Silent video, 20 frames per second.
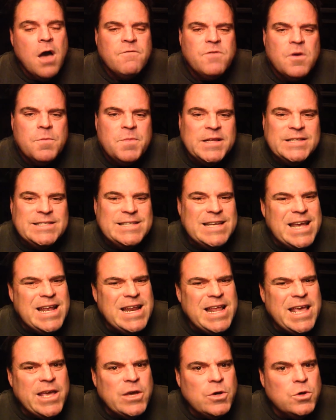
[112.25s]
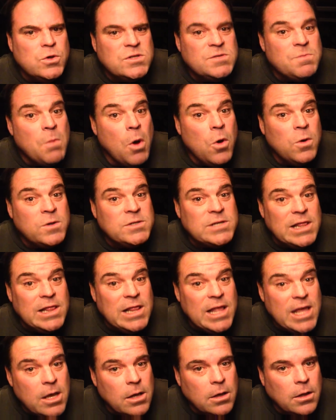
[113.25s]
From the teeny who smokes
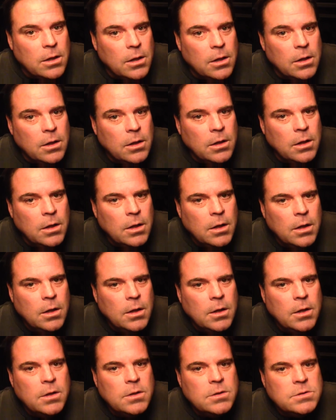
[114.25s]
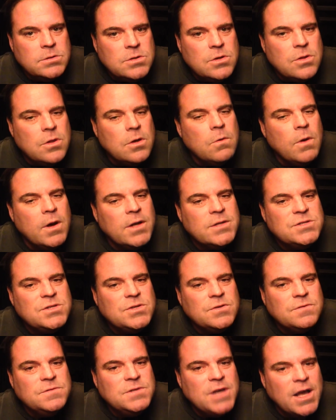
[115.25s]
legal to the ones
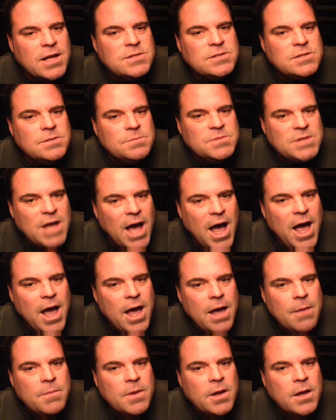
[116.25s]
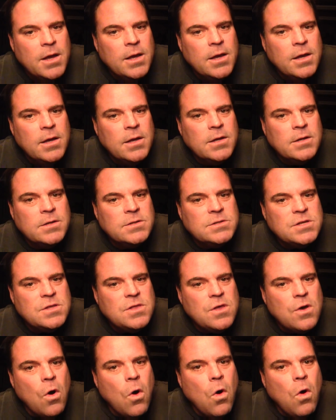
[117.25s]
who've done some time to
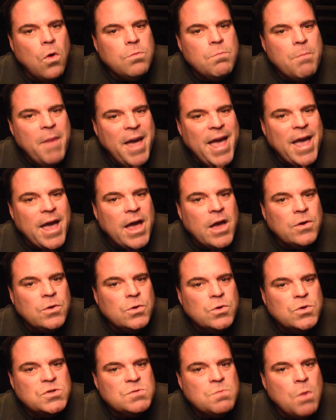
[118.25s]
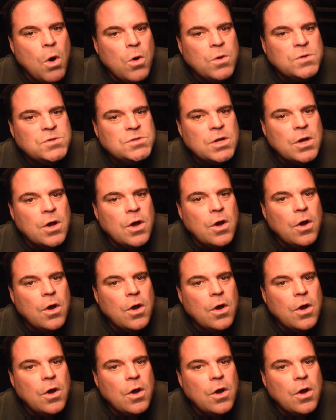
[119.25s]
the old man who smokes